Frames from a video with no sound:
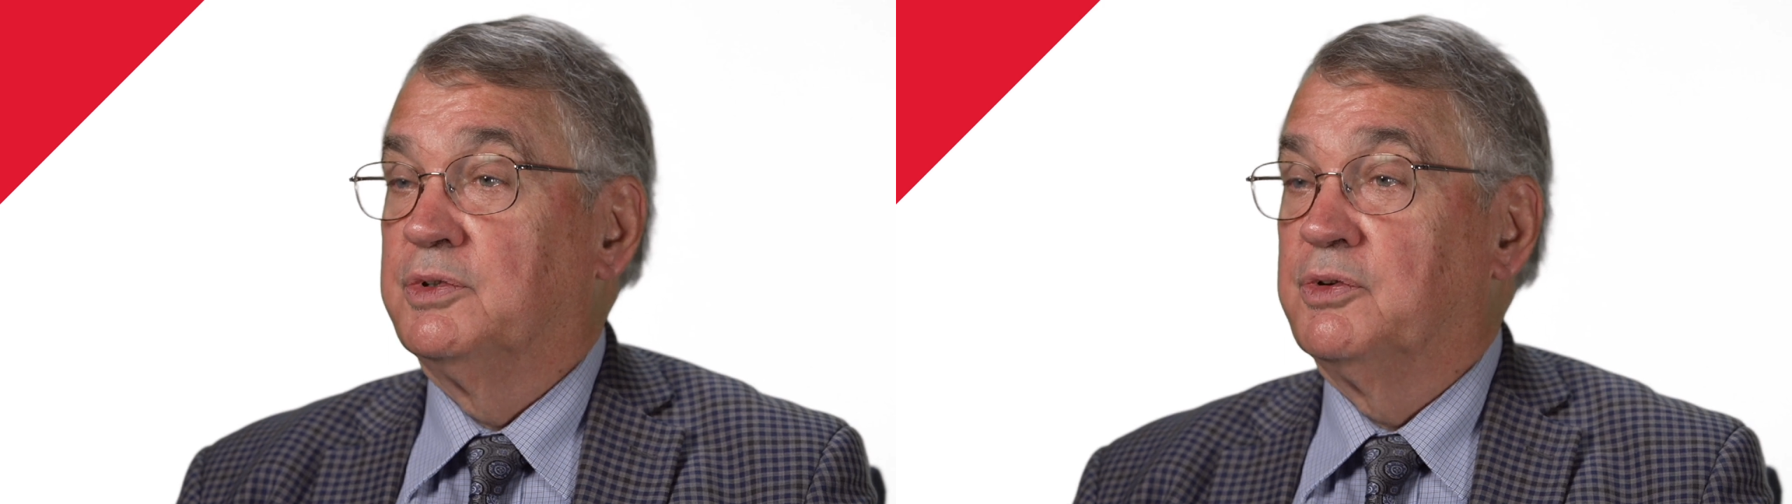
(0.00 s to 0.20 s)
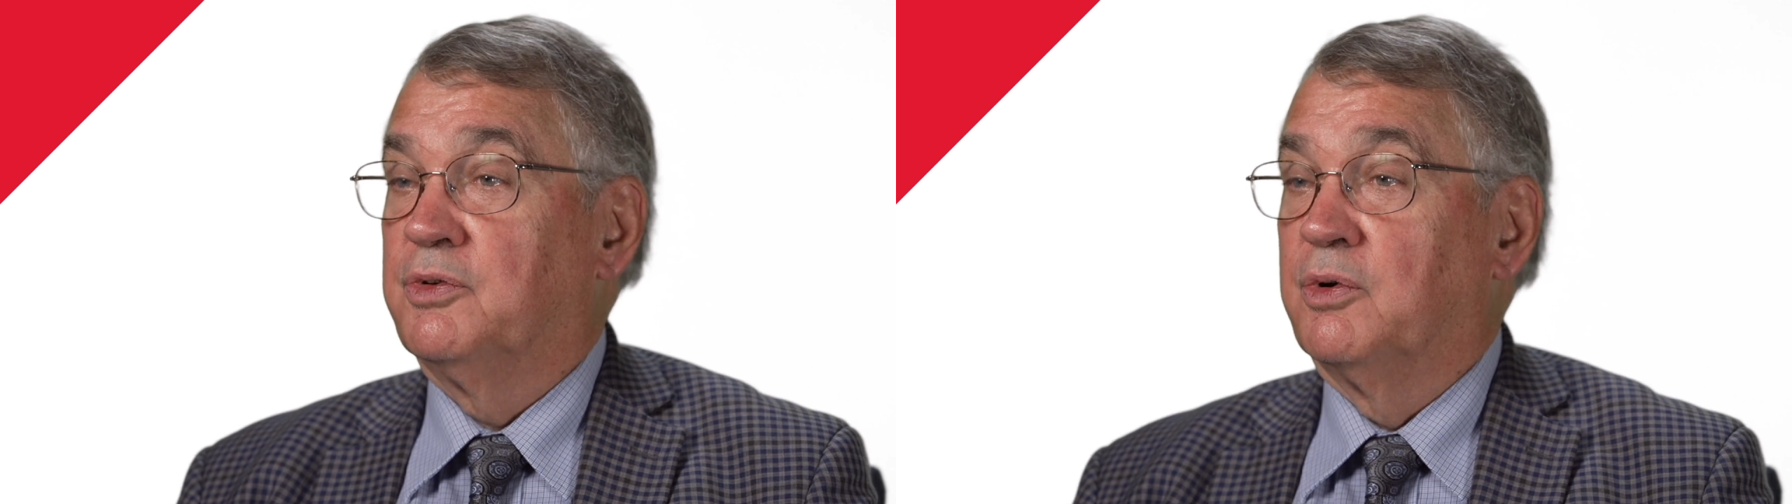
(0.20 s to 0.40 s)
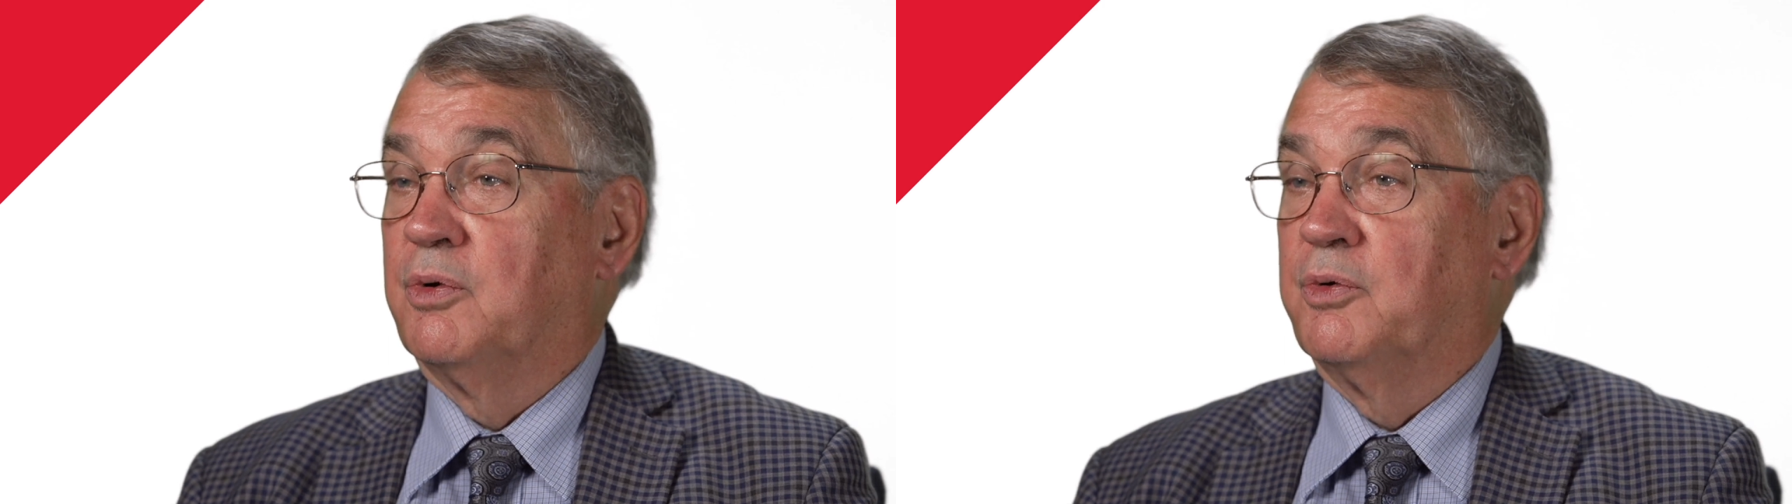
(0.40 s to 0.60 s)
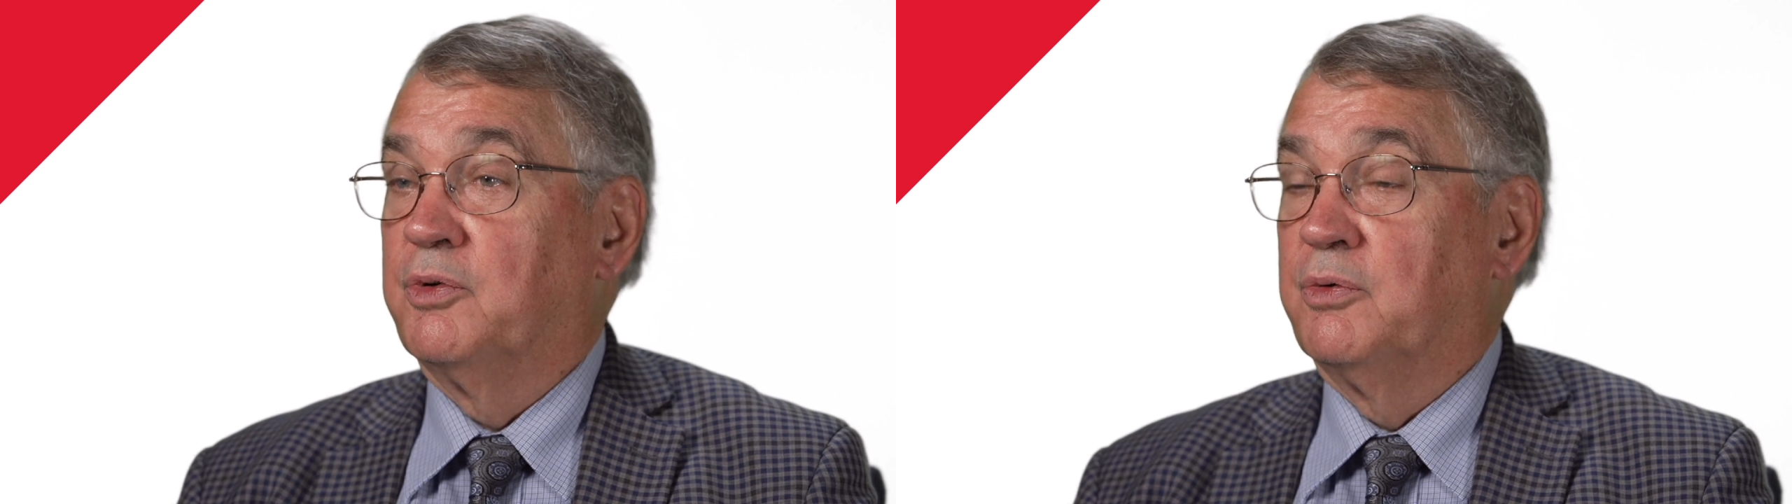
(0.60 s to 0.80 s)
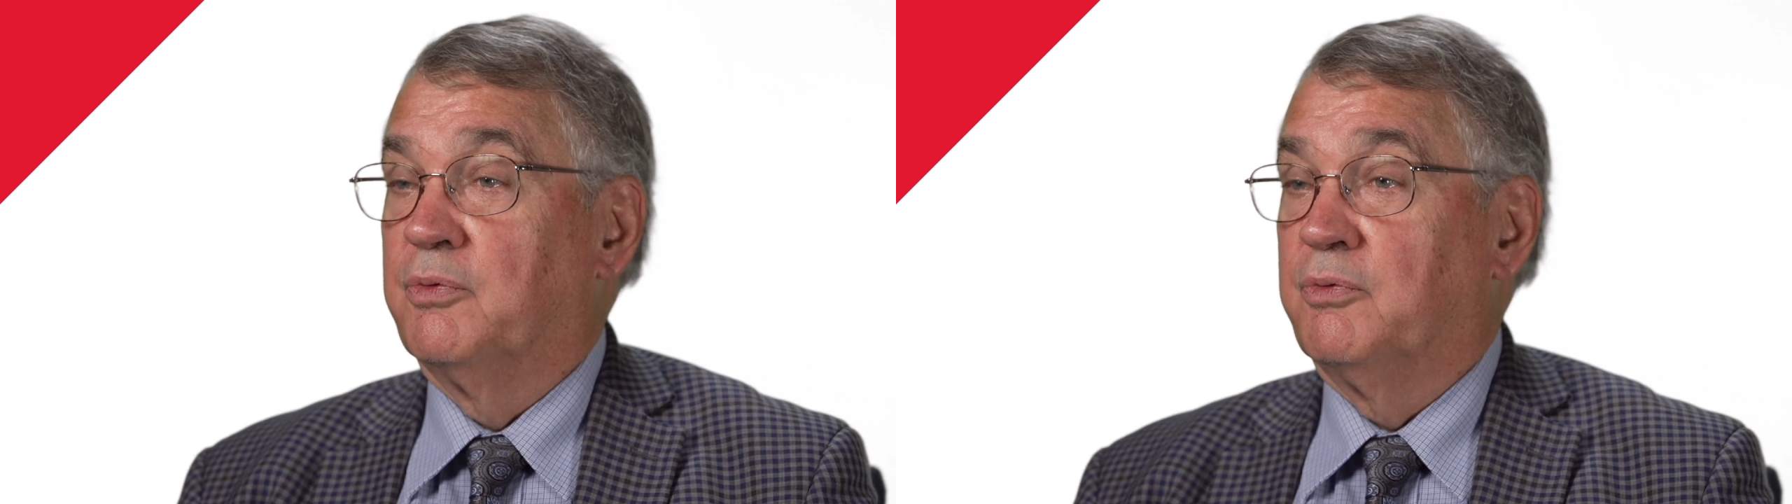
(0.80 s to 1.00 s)
So
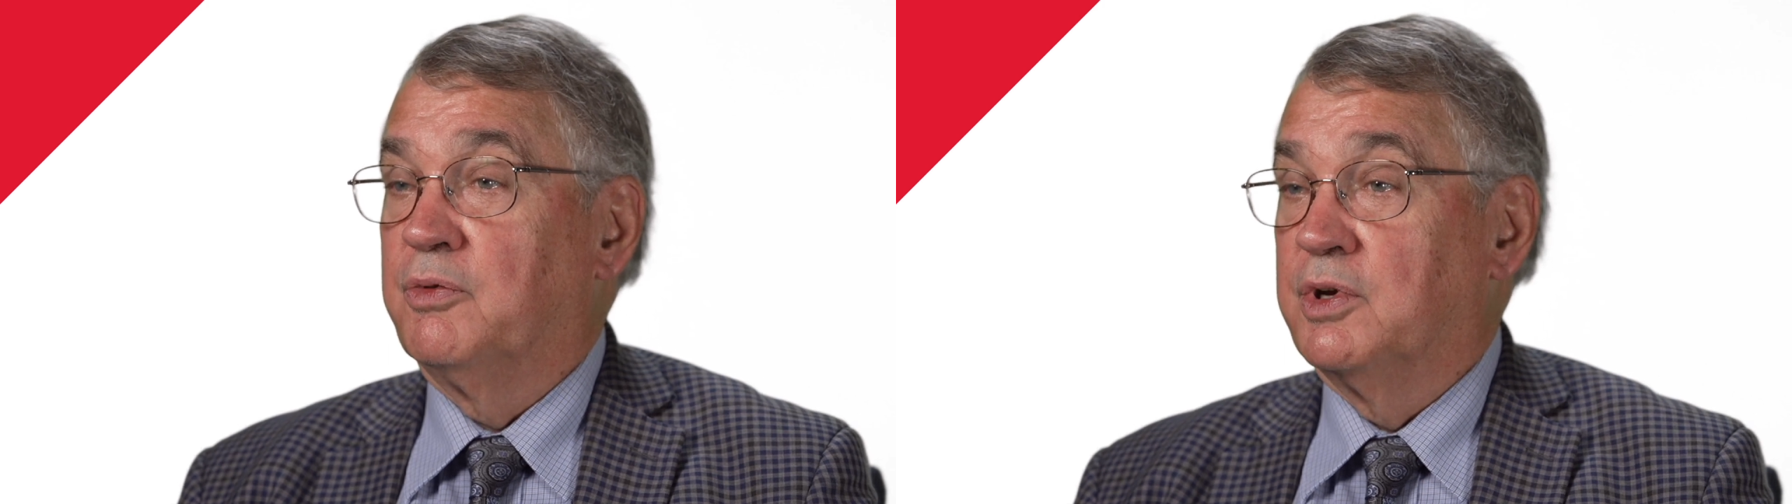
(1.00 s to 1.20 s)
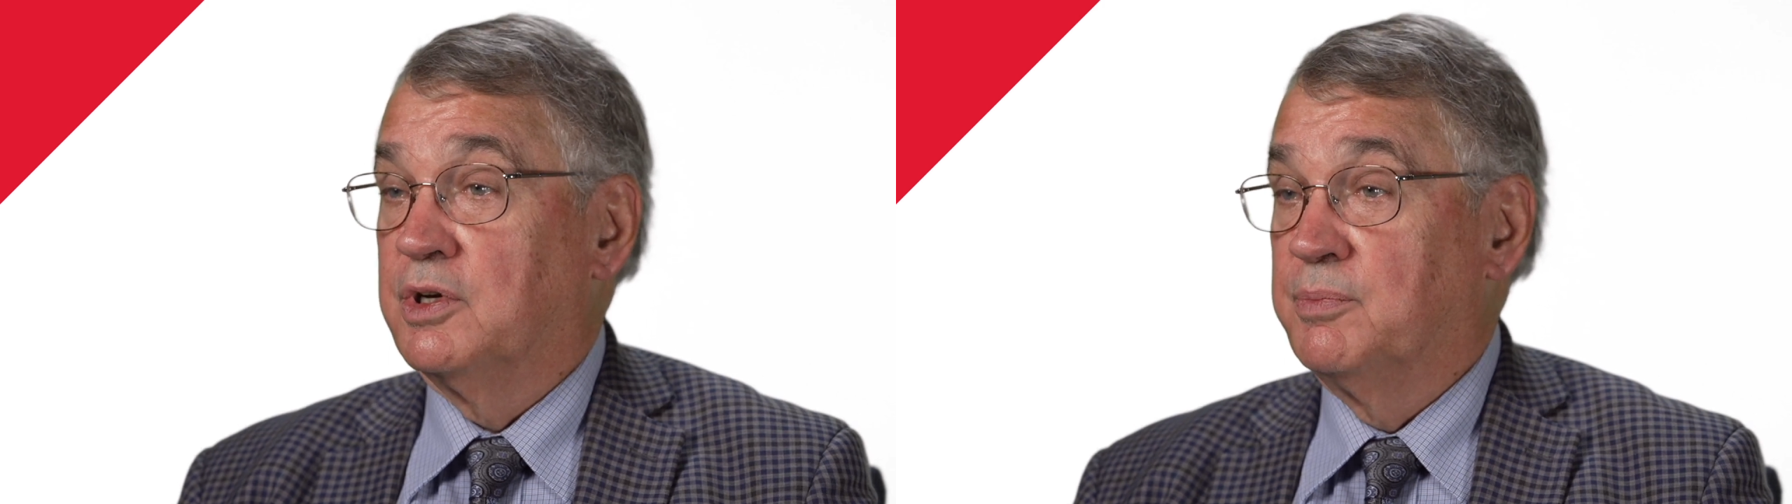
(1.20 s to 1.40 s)
you need